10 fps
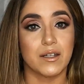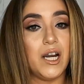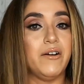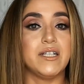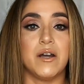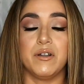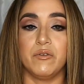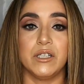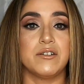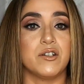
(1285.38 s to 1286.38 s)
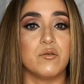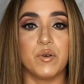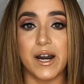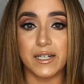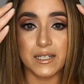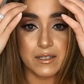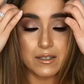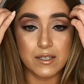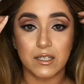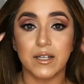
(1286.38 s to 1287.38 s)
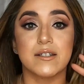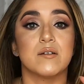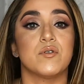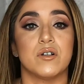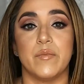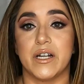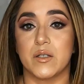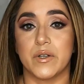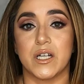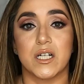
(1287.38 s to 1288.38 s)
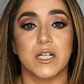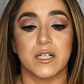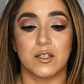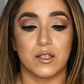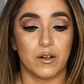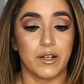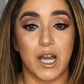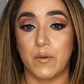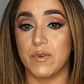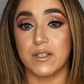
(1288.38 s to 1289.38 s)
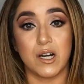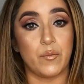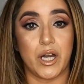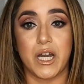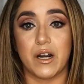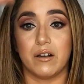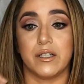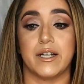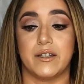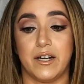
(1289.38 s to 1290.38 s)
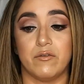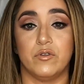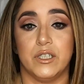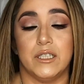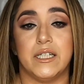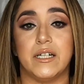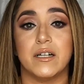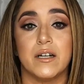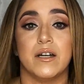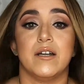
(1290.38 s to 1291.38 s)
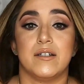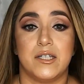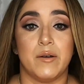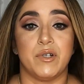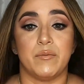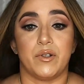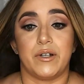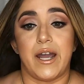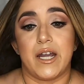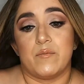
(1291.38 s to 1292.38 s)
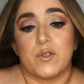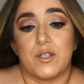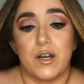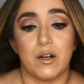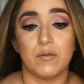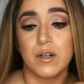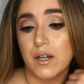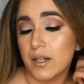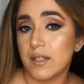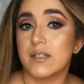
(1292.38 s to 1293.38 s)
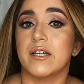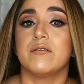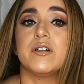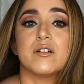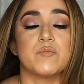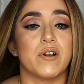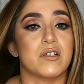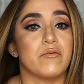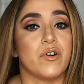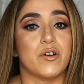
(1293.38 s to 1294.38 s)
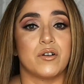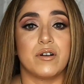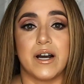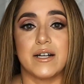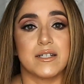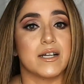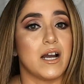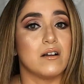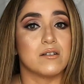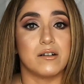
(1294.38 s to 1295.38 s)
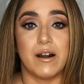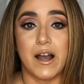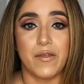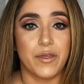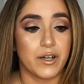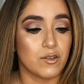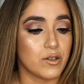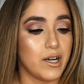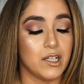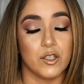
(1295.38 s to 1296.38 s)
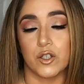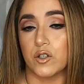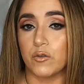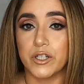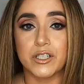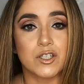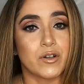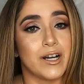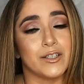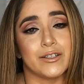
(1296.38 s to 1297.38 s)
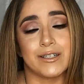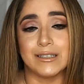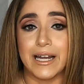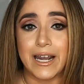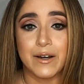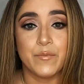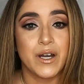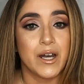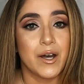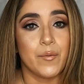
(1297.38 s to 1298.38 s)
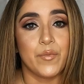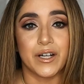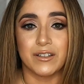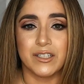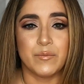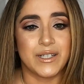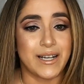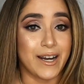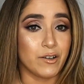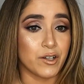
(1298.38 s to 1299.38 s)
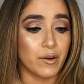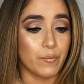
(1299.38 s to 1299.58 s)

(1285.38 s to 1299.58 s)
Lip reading: Every time they release a new product, they seem to amaze me because their game is up here. Like, they really stepped up their game. So instead, you know, especially for you guys and gals that are out there trying to look gorgeous, trying to look glam, but you're a little bit tight on